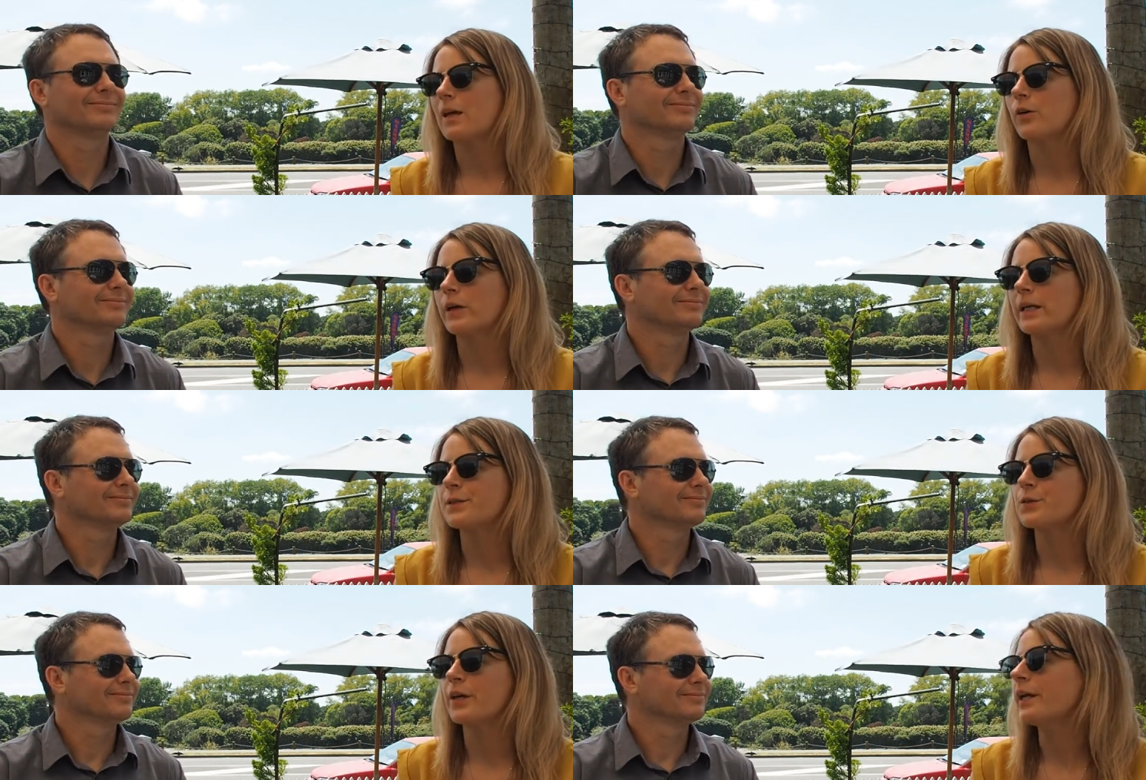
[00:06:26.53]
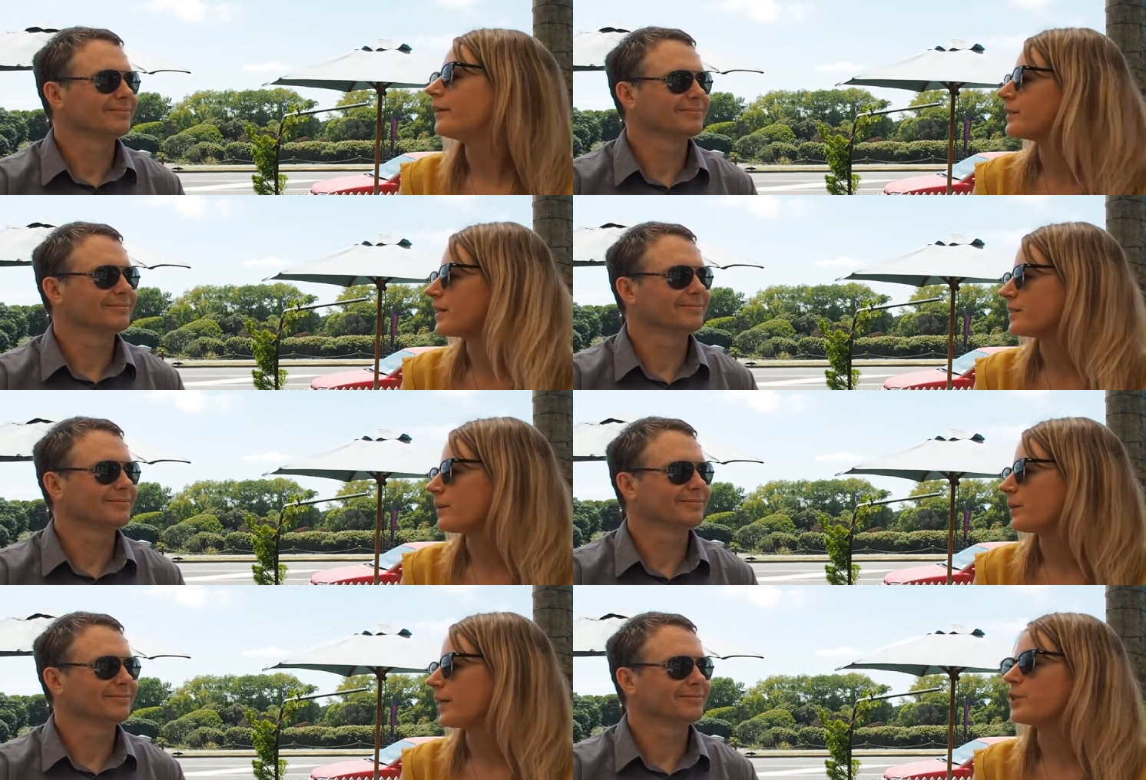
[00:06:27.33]
Speaker 1: Greg has created a
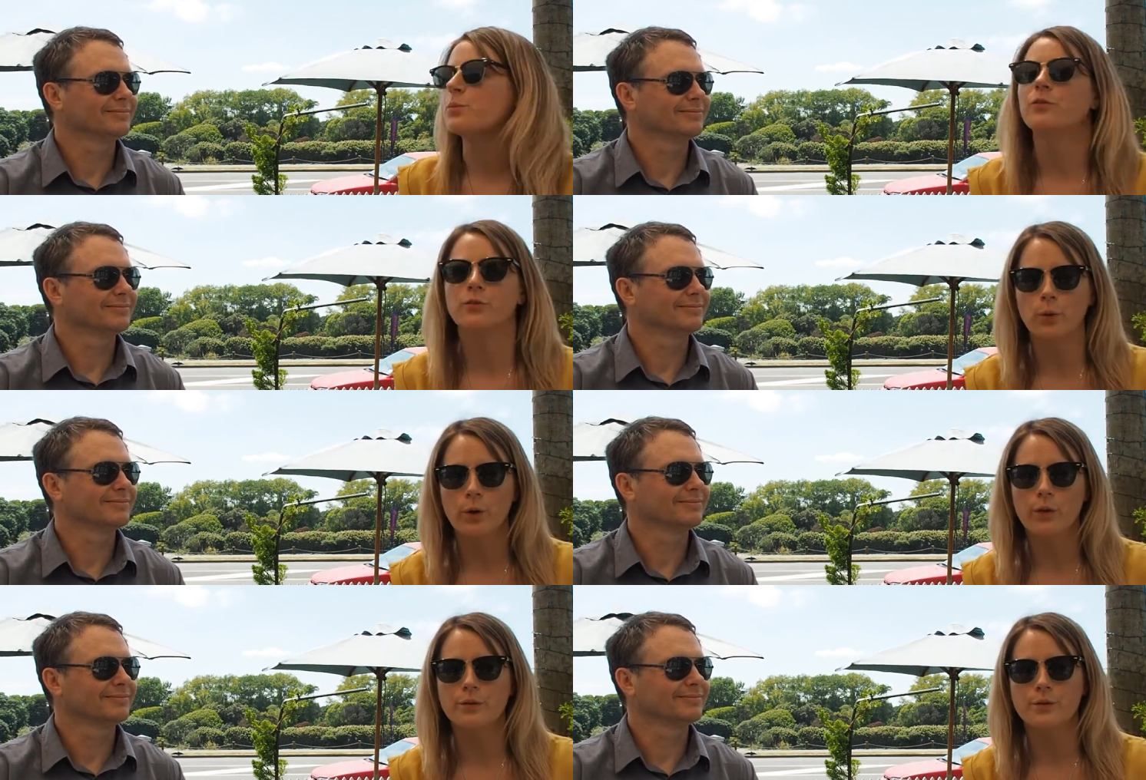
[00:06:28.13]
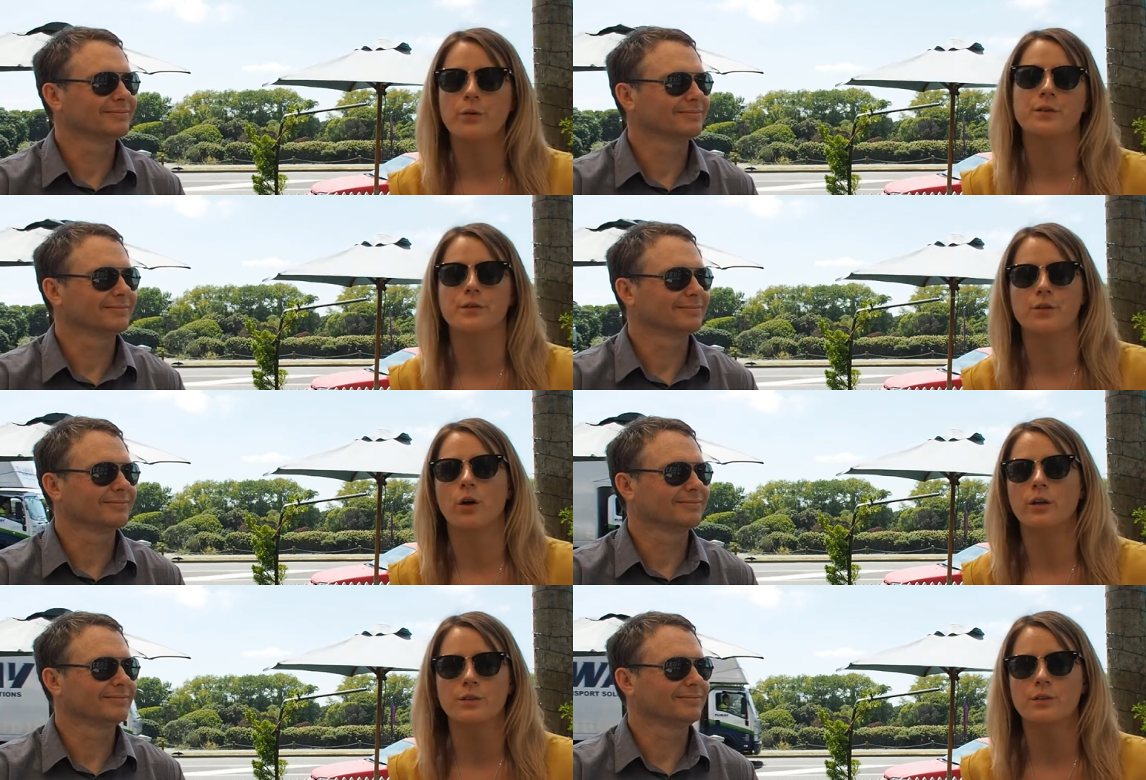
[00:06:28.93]
SaaS application before, so this is
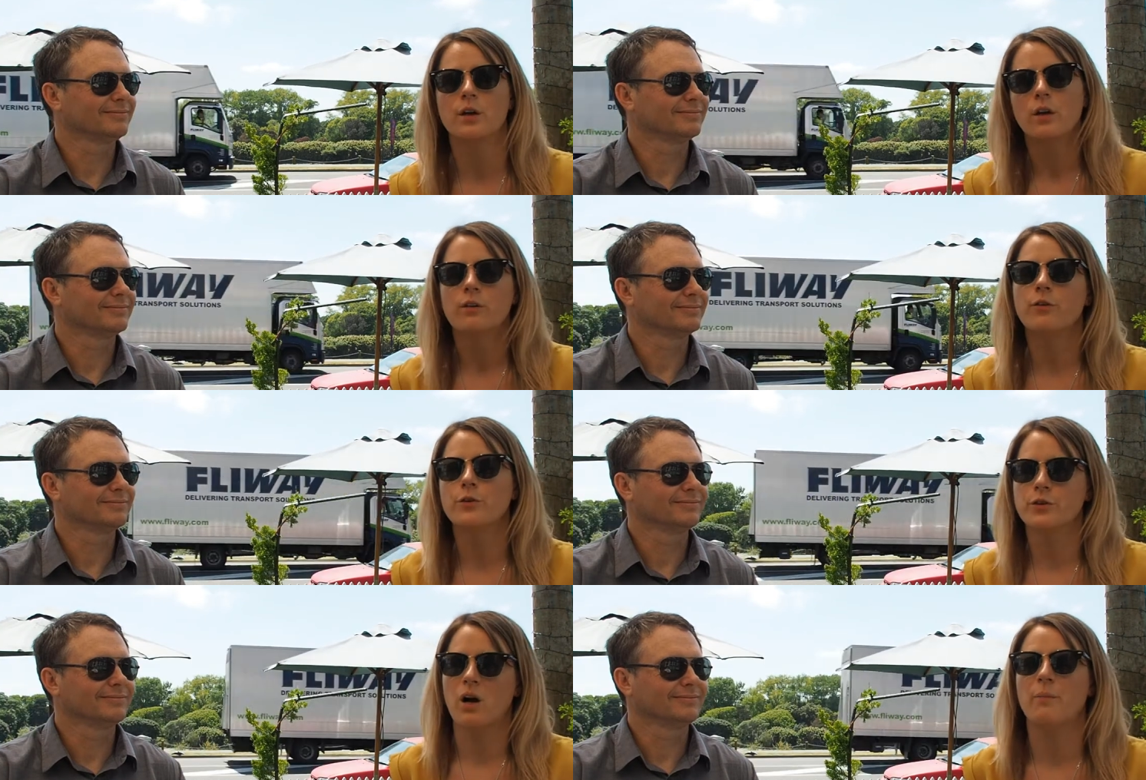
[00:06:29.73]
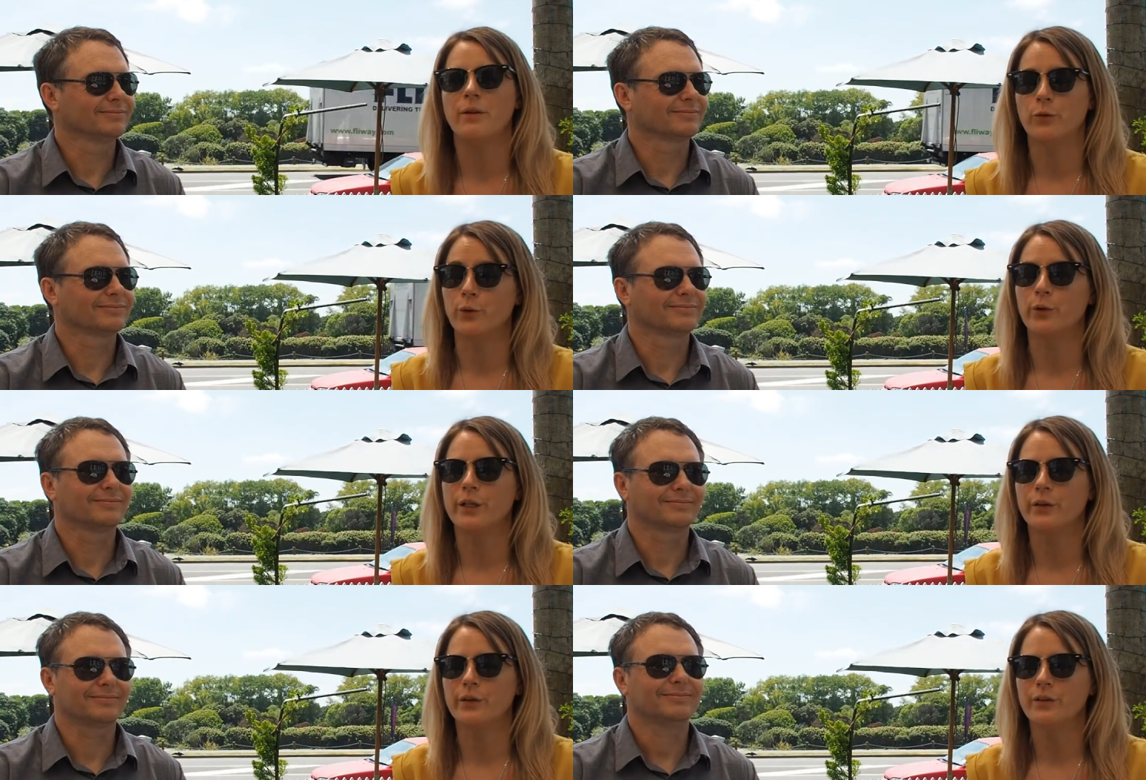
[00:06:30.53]
not his first time at the
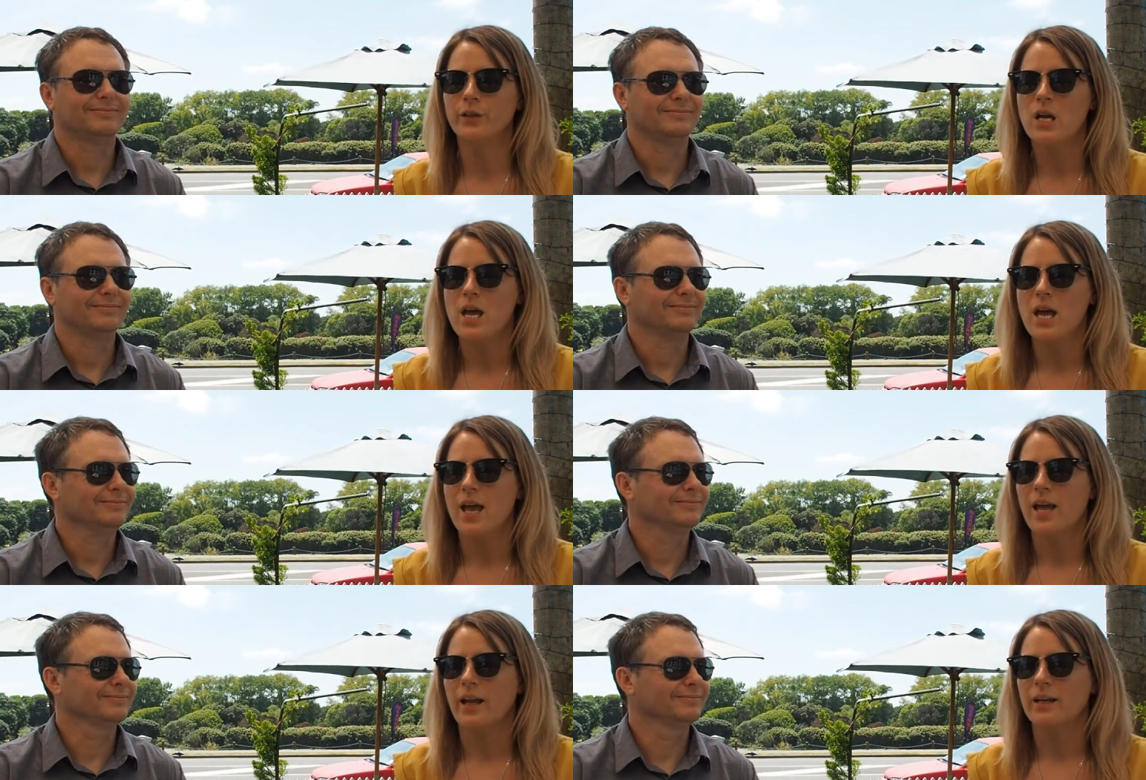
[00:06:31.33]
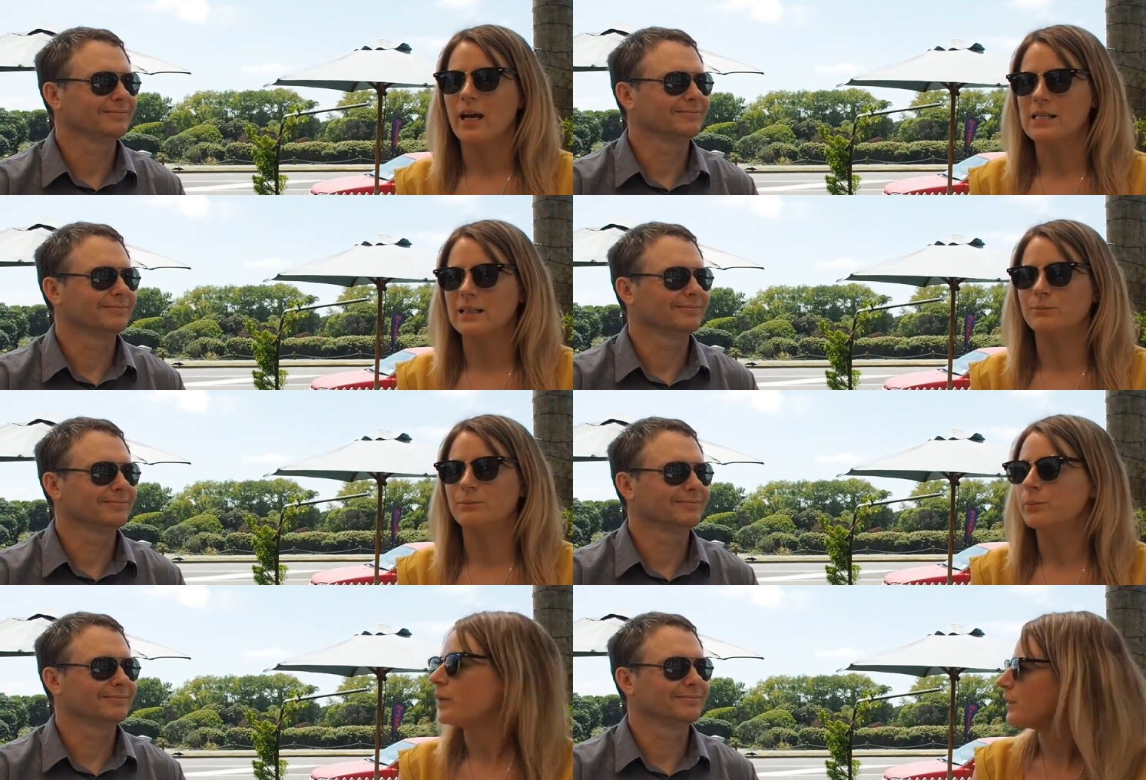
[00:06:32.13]
rodeo, and
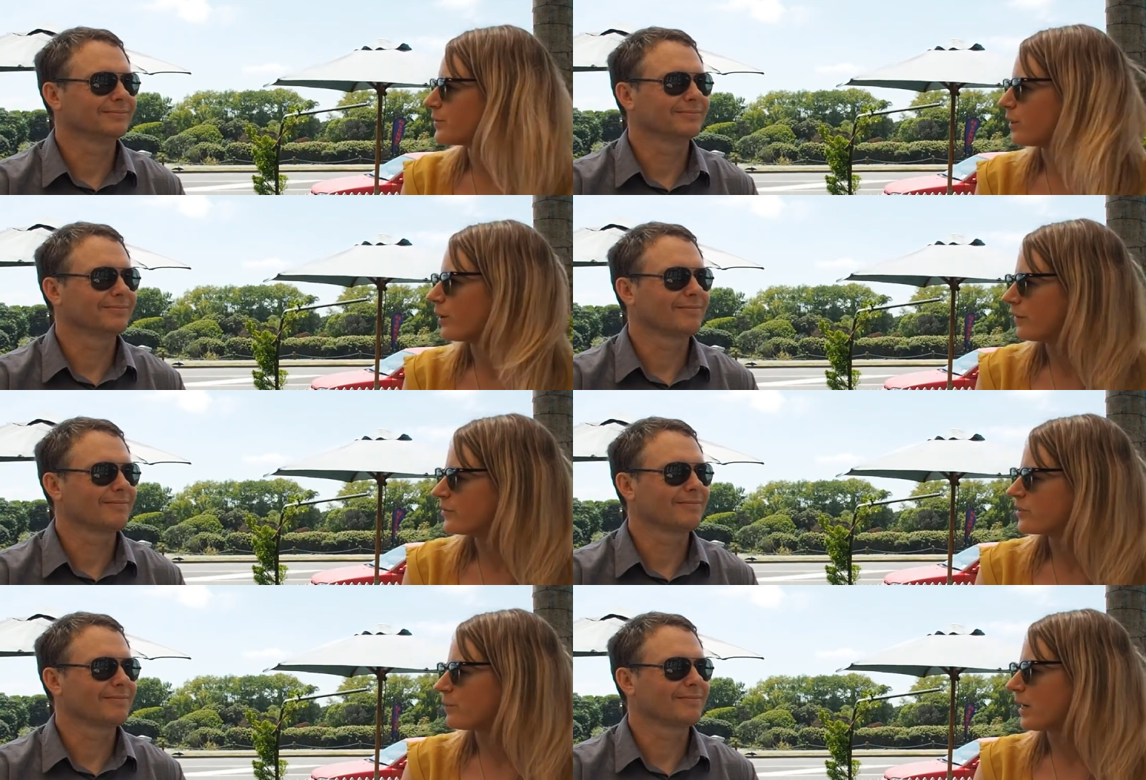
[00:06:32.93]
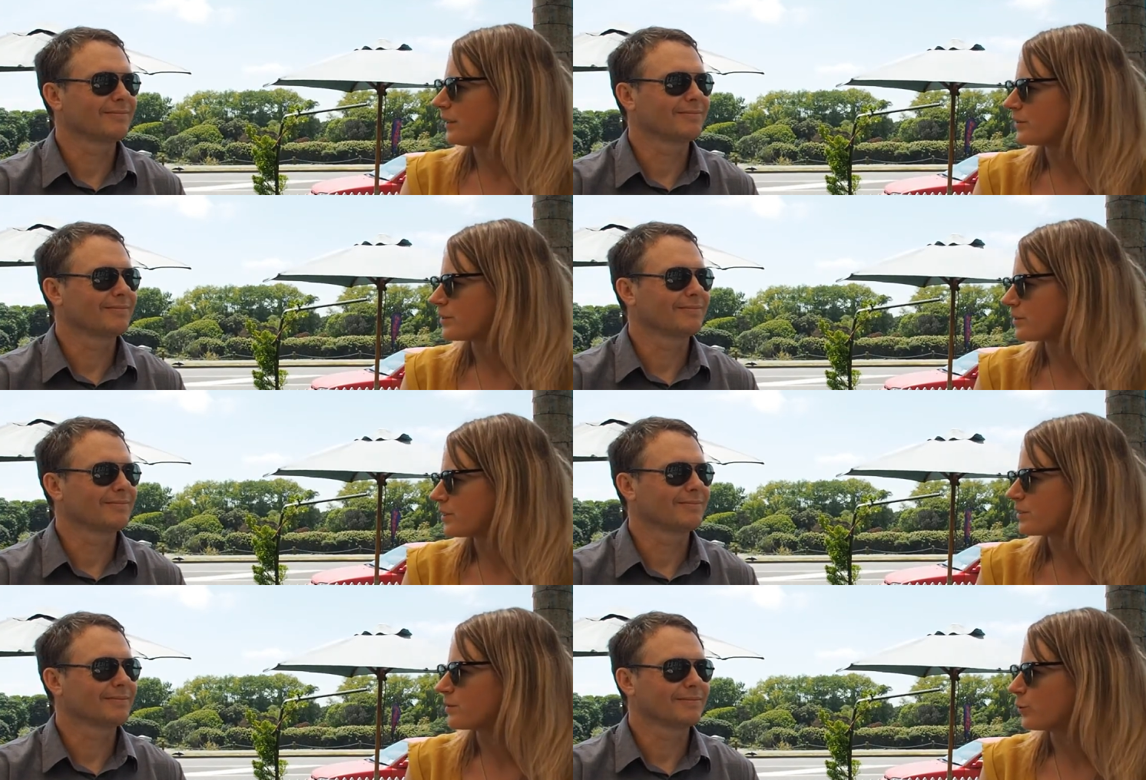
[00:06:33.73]
perhaps you'll have some answers
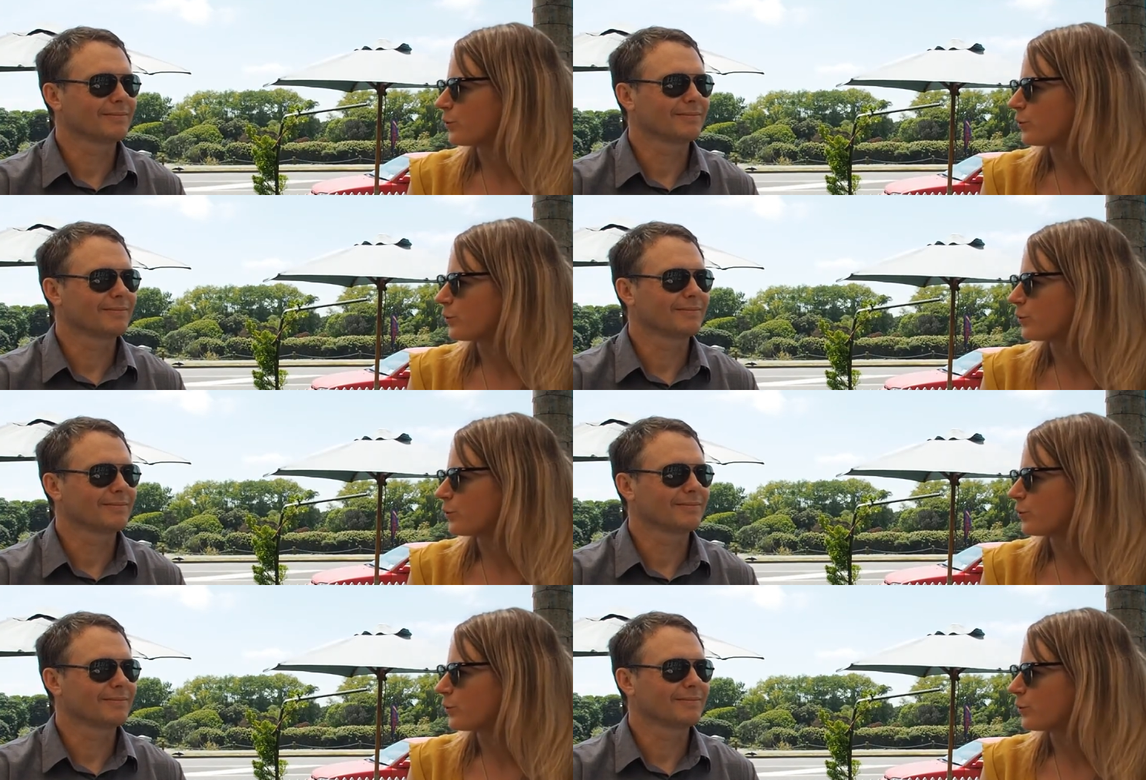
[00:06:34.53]
to some